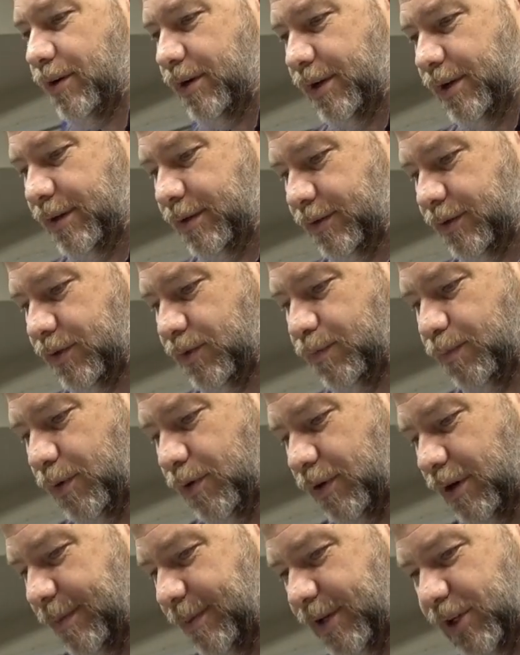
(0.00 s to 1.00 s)
and
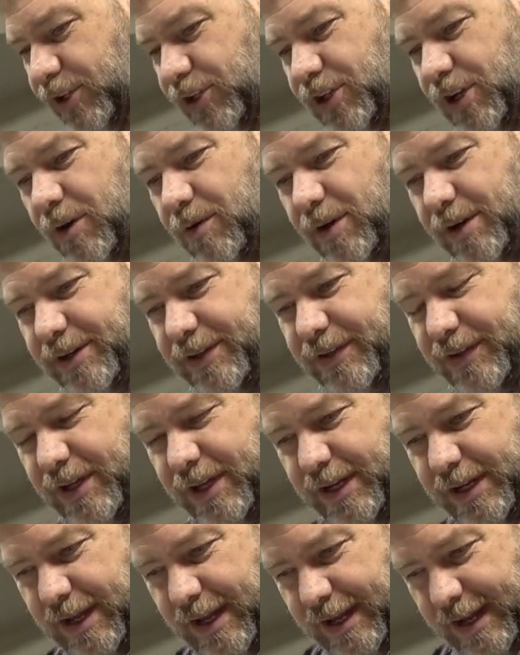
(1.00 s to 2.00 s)
programming a show on this
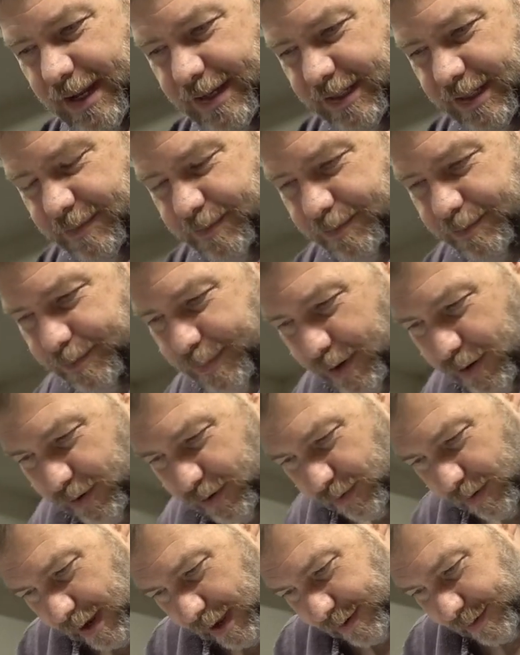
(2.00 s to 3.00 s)
thing. I did poke
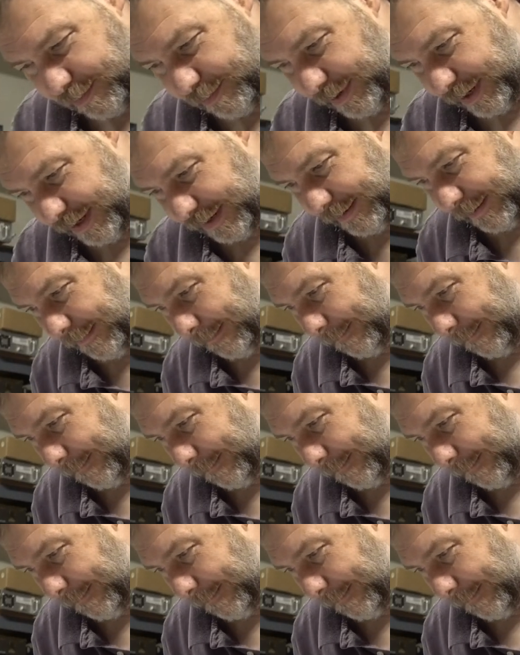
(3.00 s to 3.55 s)
around a bit.